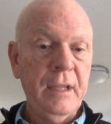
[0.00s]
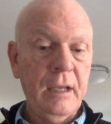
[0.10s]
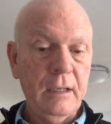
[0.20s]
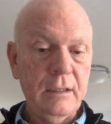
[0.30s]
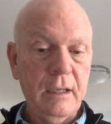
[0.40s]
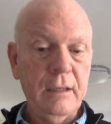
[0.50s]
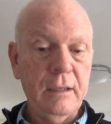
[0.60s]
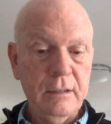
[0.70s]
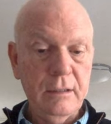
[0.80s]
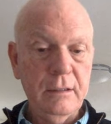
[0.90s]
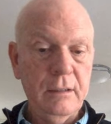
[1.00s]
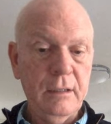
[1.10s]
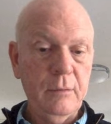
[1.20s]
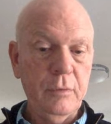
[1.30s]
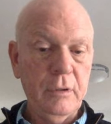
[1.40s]
and say this is the
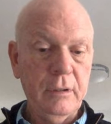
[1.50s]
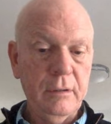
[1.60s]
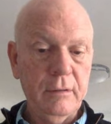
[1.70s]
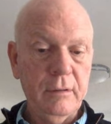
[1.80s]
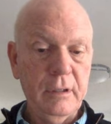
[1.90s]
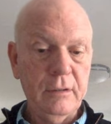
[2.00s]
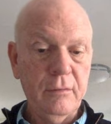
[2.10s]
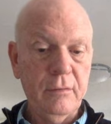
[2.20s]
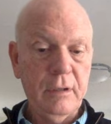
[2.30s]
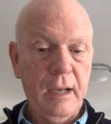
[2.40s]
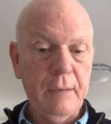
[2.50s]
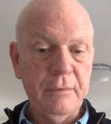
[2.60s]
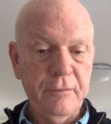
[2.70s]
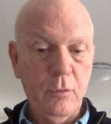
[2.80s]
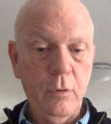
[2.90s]
template, these are the types
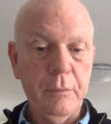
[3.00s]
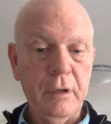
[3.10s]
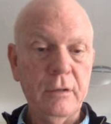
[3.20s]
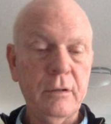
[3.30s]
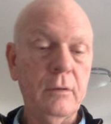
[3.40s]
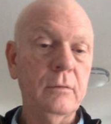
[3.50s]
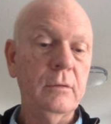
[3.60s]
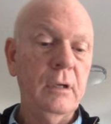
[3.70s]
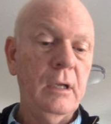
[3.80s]
of equipment it's on,